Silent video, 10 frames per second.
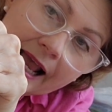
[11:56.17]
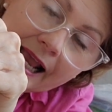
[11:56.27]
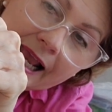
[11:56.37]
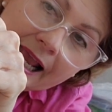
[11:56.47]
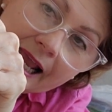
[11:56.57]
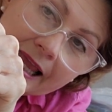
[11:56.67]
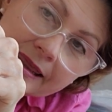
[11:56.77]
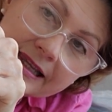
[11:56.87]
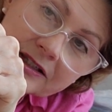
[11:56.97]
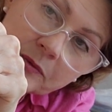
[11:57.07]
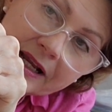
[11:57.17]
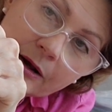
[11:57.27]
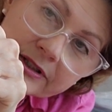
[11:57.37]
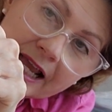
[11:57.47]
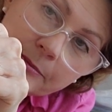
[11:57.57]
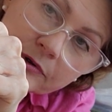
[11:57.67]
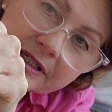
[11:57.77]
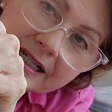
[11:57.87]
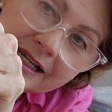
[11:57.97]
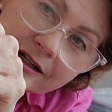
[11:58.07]
And this week I was able to
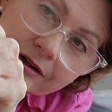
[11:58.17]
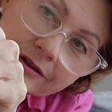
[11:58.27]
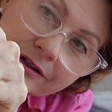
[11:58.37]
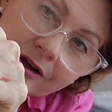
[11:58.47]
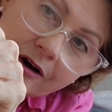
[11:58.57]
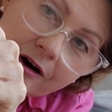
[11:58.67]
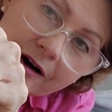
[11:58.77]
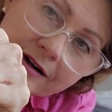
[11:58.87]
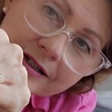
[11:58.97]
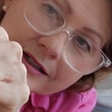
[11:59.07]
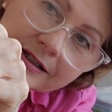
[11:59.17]
get the heart